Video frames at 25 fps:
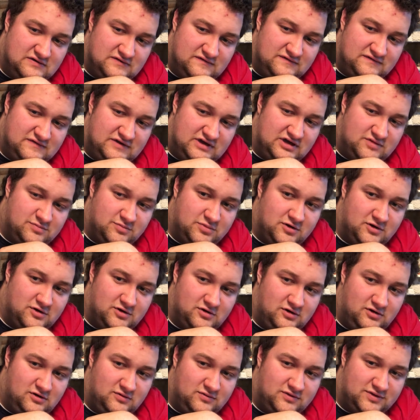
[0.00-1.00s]
fake
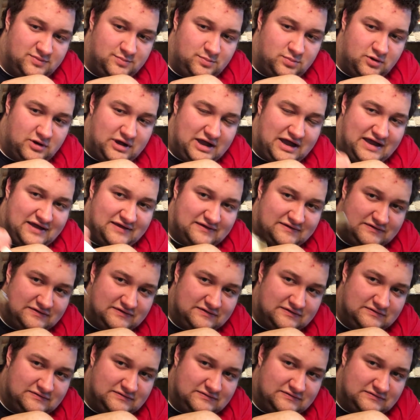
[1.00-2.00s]
pearl with brass.